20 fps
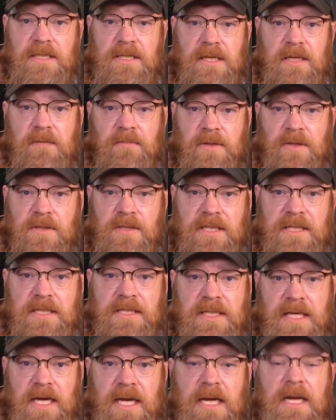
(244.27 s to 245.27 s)
Senate Bill
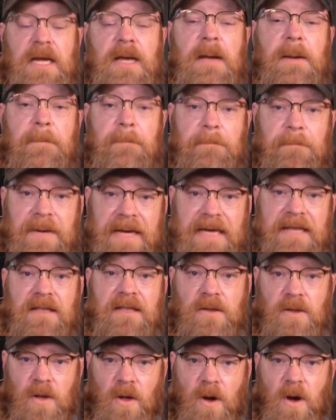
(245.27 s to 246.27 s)
16 be
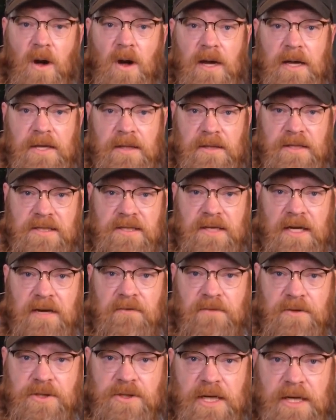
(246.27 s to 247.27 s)
the law in the state
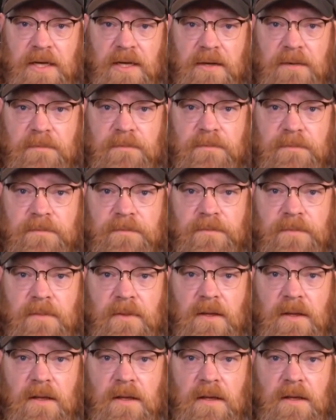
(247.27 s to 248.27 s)
of Virginia.
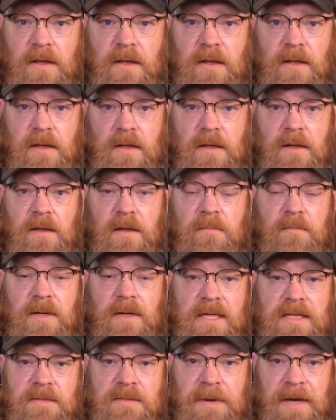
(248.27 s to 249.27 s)

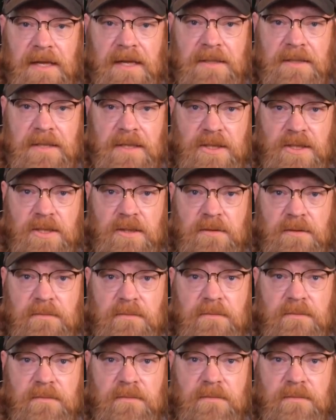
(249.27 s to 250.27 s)
But he's a politician.
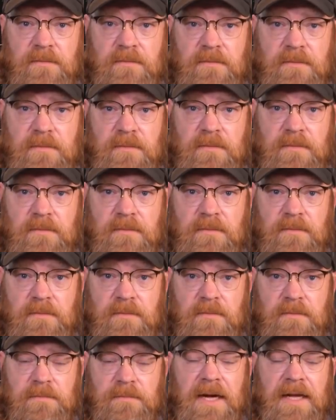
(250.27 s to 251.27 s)

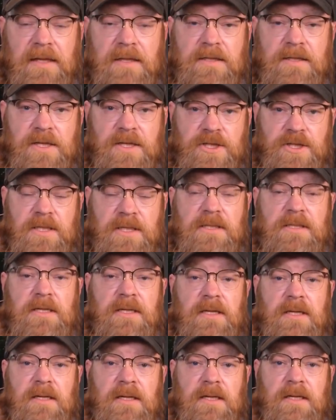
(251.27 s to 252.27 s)
And politicians
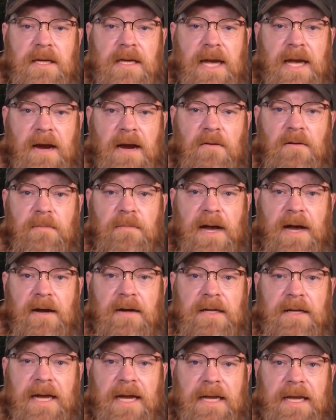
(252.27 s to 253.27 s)
care
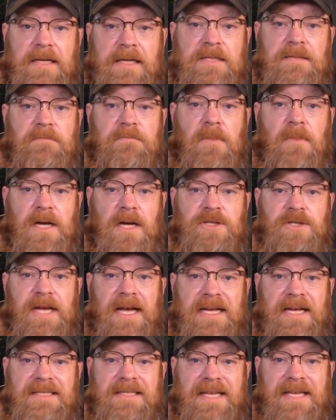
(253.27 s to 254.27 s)
about getting as much
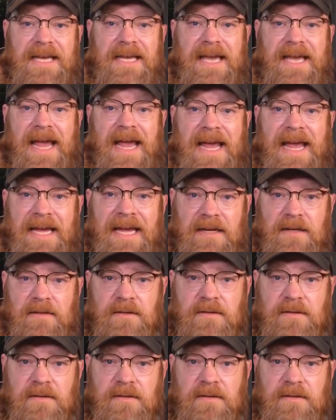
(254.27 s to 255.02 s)
as they can,